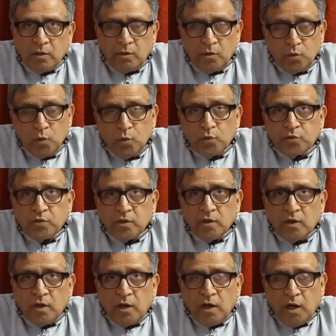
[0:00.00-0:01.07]
use
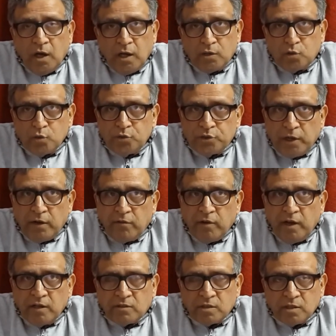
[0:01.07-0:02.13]
to
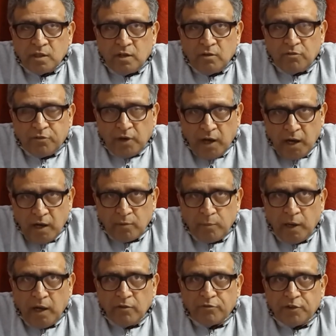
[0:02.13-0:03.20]
generate fire
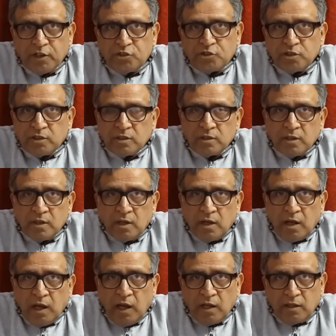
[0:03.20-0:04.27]
by friction,
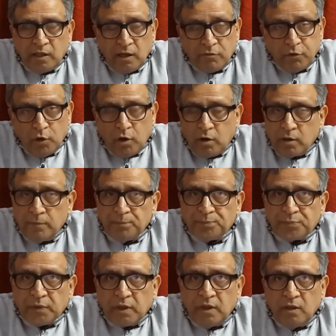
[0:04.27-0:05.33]
and therefore
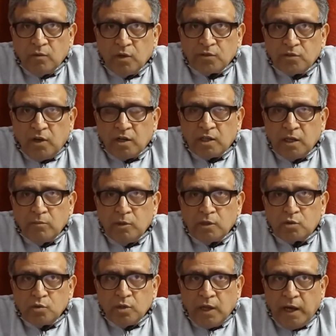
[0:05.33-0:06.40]
he was not able
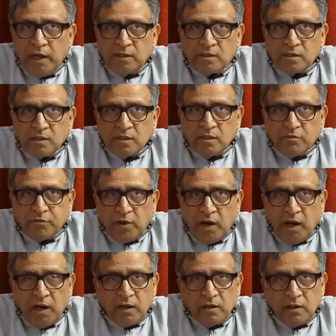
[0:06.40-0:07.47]
to light the
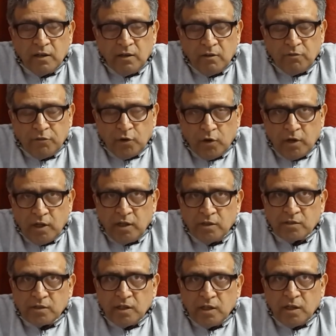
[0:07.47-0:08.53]
fire for his